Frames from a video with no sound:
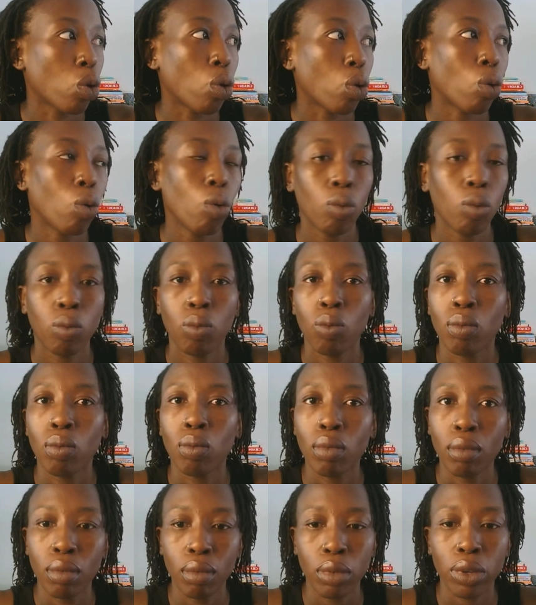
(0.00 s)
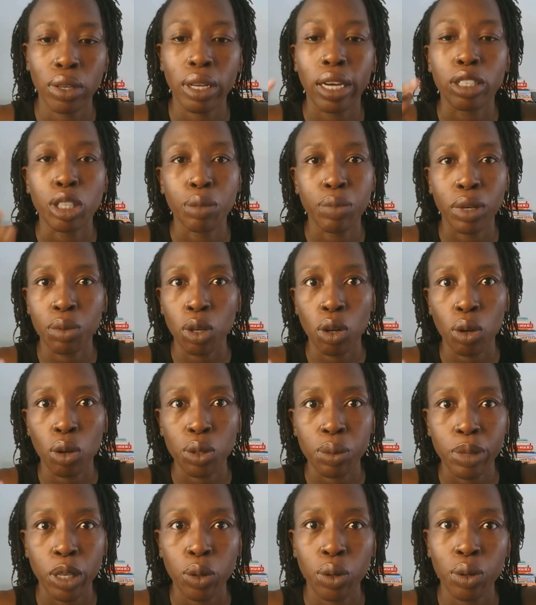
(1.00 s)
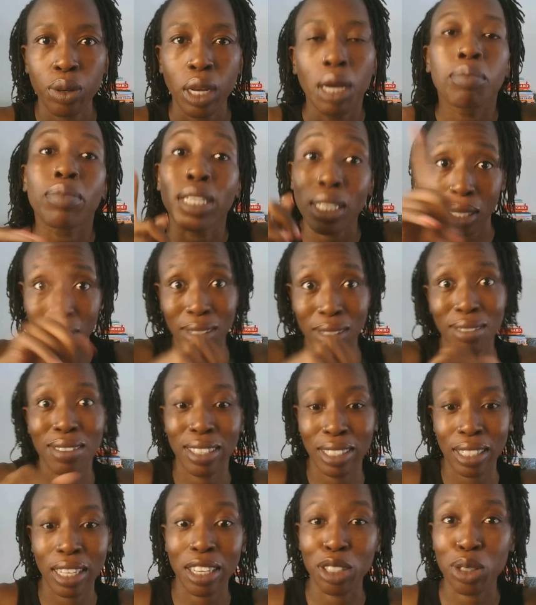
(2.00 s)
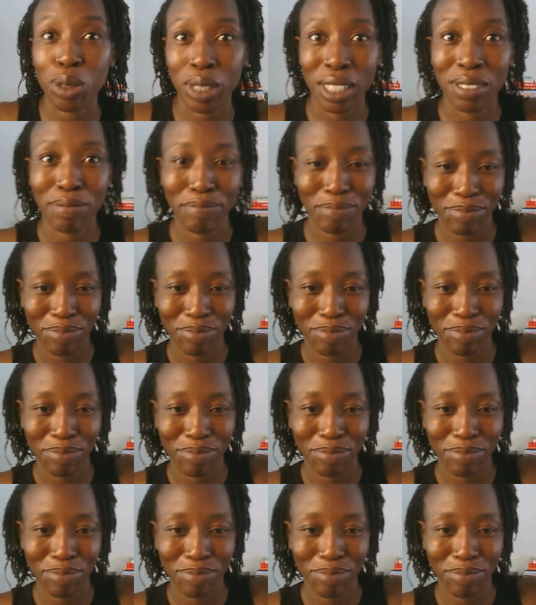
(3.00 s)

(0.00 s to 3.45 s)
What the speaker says: oh, okay, I should probably close my door. But yes, let's get into it.